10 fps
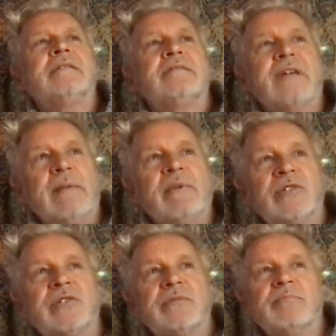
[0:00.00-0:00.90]

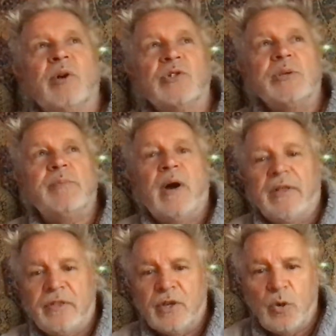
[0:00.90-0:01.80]
Famous Monty
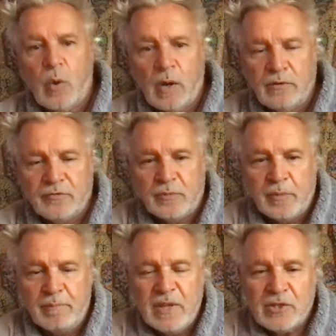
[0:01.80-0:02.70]
Python quote from a
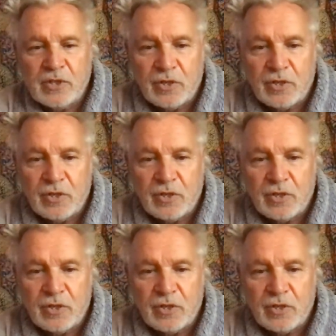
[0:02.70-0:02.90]
Mr.